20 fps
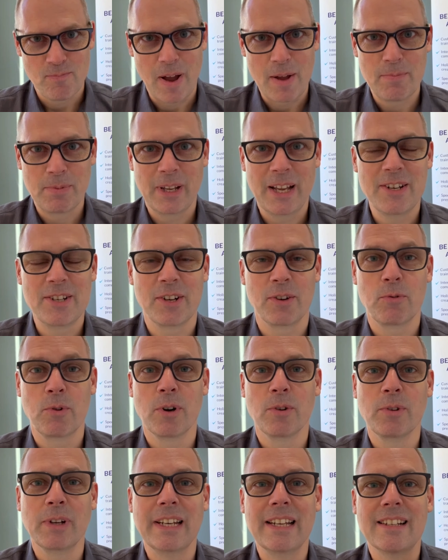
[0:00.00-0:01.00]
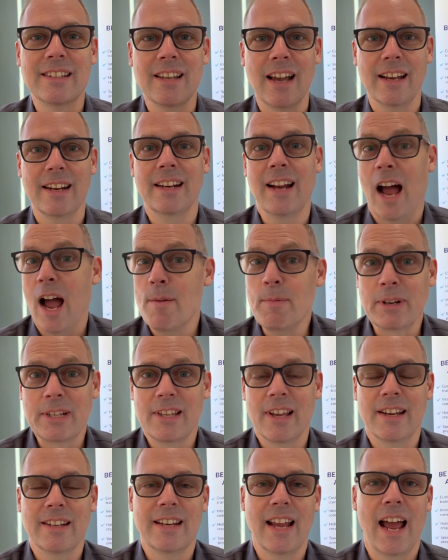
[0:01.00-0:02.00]
My pleasure. We're really excited. I'm
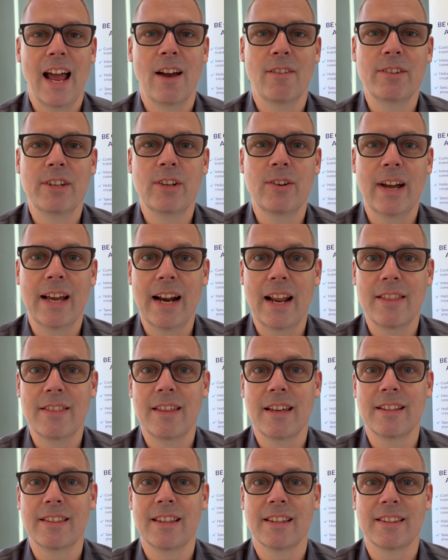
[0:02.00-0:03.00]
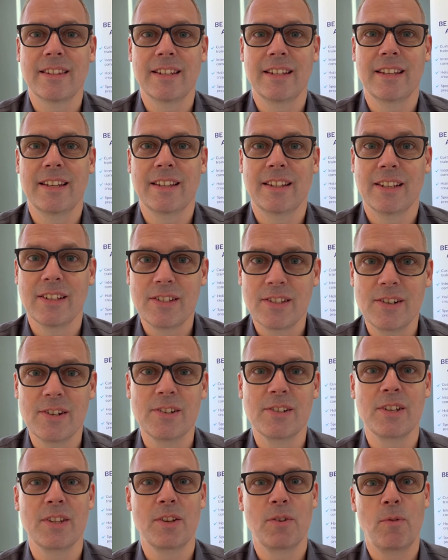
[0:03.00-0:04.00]
excited to have you, and I think that the
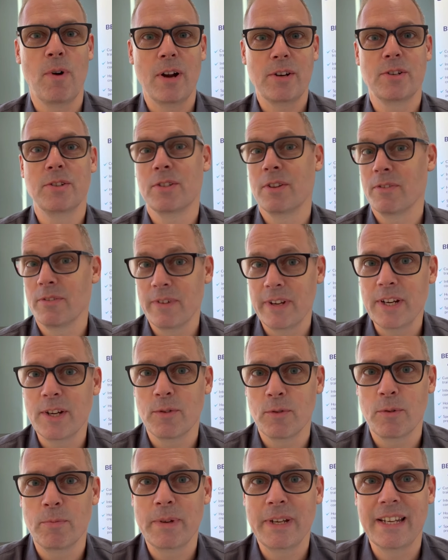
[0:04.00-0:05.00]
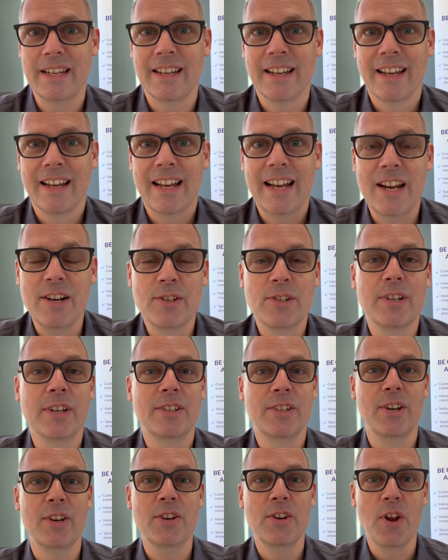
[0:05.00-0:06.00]
listeners and the watchers of the video will be interested
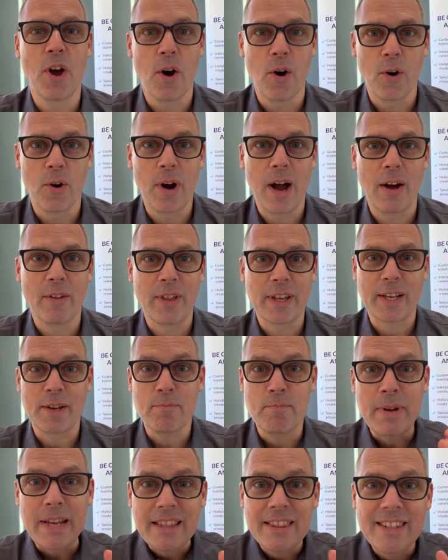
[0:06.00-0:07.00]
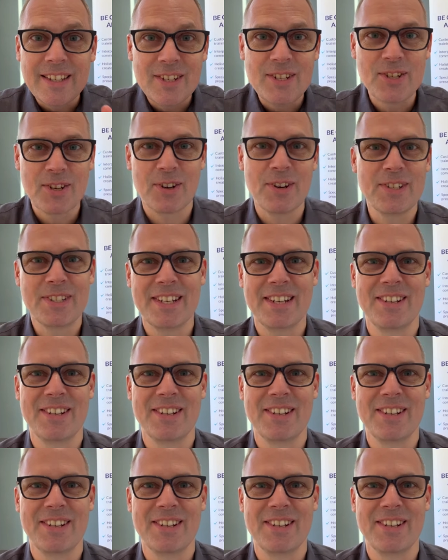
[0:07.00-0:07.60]
to know how they can beat the insurance